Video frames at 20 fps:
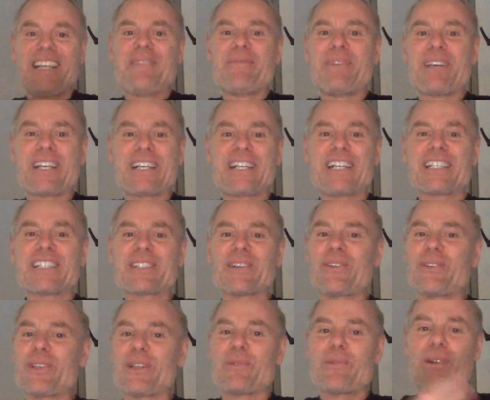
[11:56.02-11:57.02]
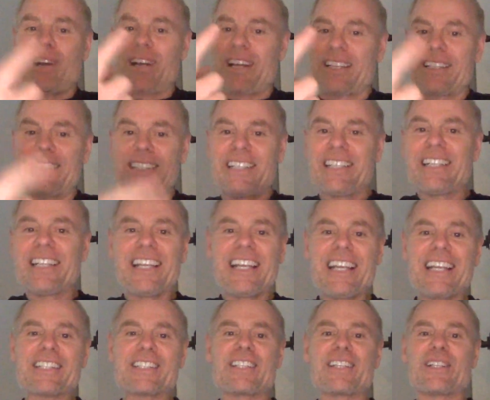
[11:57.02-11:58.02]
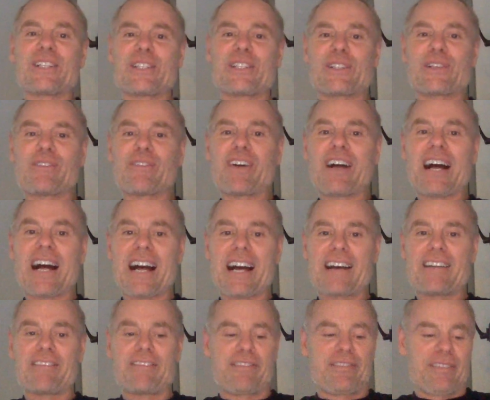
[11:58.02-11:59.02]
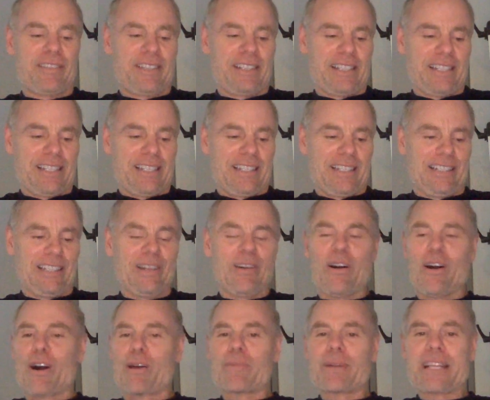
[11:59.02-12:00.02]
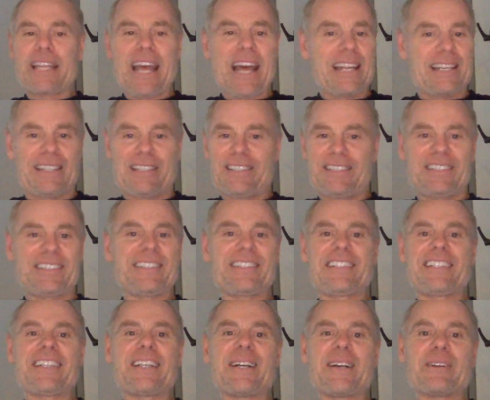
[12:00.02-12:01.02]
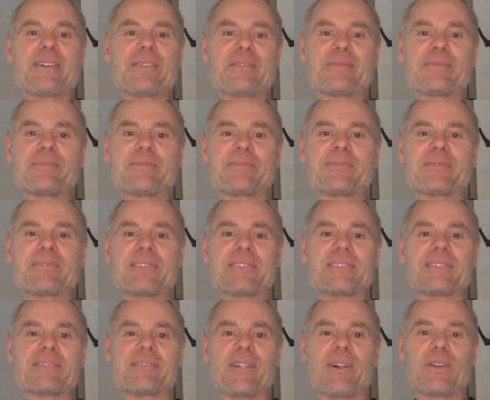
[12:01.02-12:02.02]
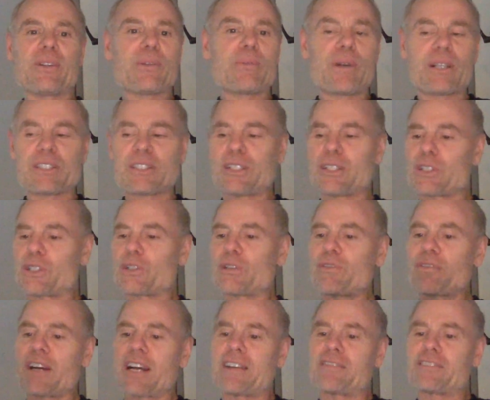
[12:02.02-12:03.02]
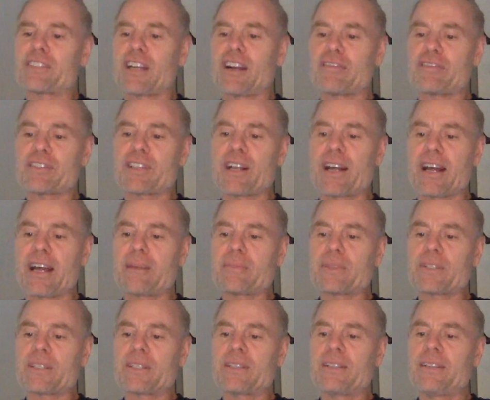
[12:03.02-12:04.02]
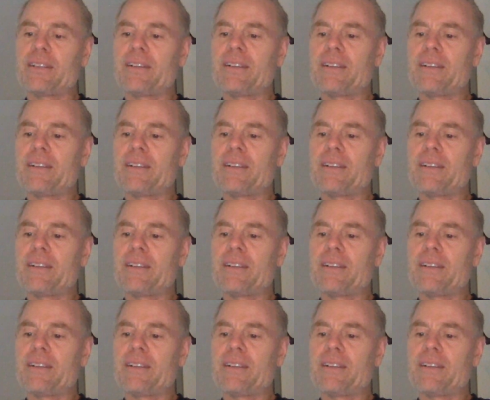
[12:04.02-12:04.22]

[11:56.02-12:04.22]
because only one is going to survive the Armageddon, Only one's going to survive tough times. And,